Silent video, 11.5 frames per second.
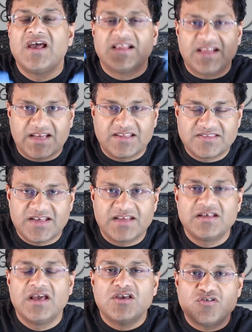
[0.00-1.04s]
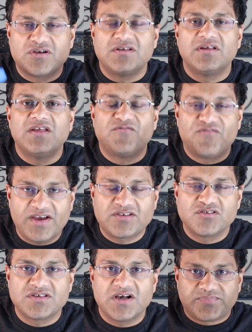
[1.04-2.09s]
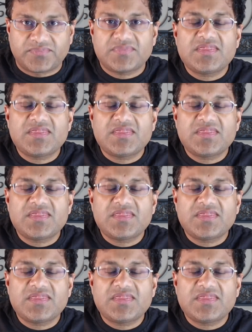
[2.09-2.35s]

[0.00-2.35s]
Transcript: Like I said, you can infect yourself,